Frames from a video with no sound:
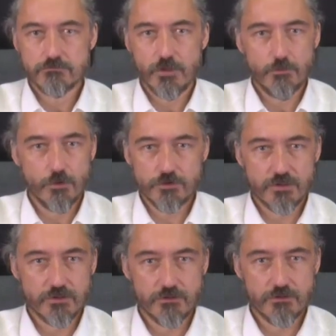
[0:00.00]

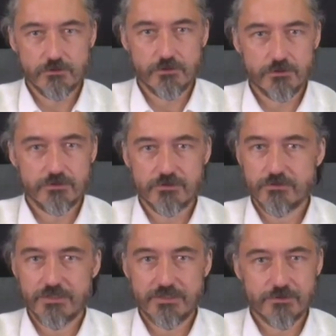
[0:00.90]
emotional or
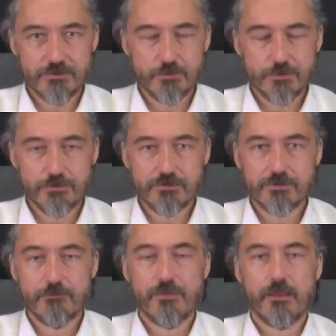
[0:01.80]
stress response.
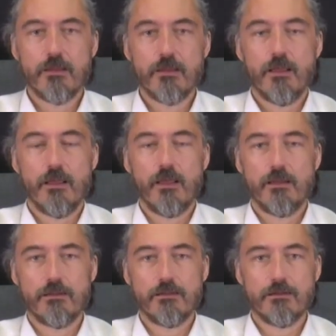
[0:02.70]

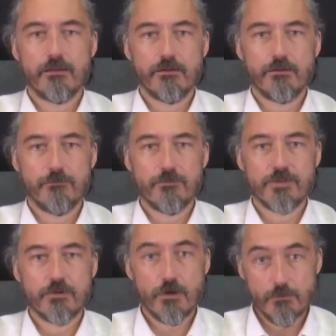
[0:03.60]
And
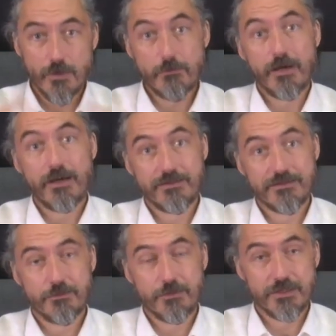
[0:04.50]
so my past
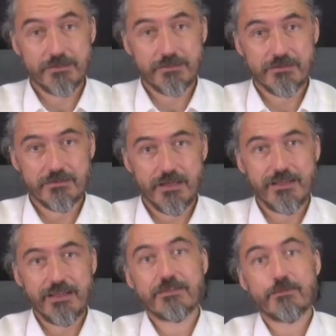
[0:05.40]
speaks.
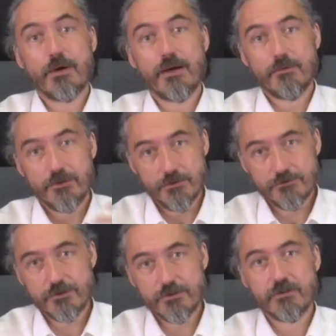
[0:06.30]
And that's why we
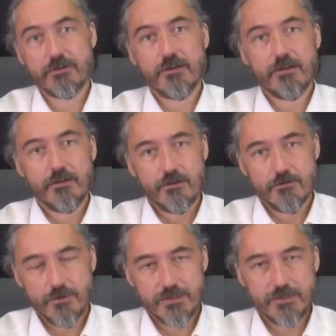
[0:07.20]
often
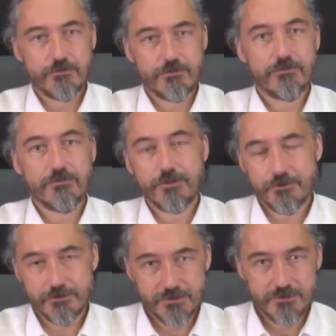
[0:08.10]
run into
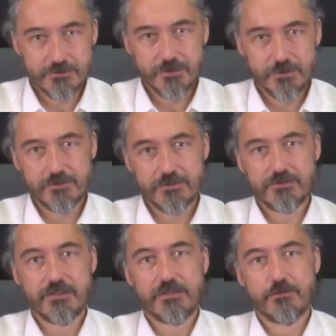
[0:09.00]
difficulties,
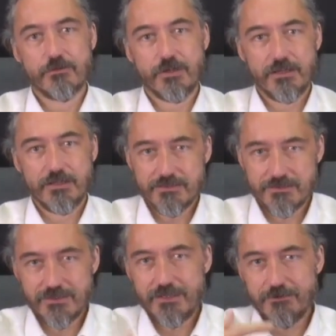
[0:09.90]
because that creates
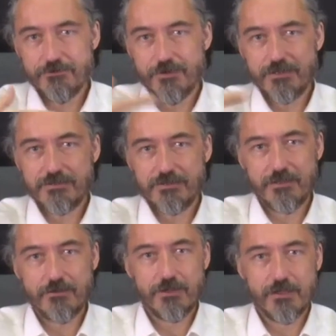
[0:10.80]
side effects in
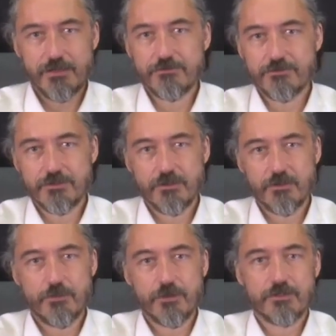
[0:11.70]
our lives, in
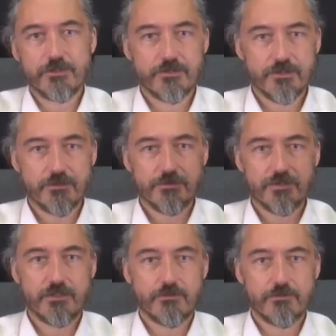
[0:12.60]
our partnerships,
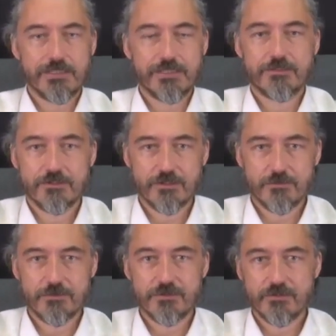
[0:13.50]
in our
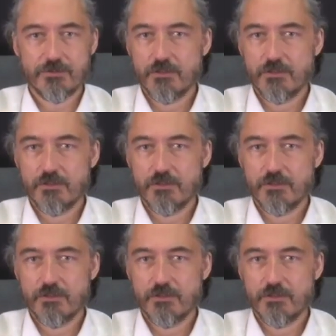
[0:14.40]
relationships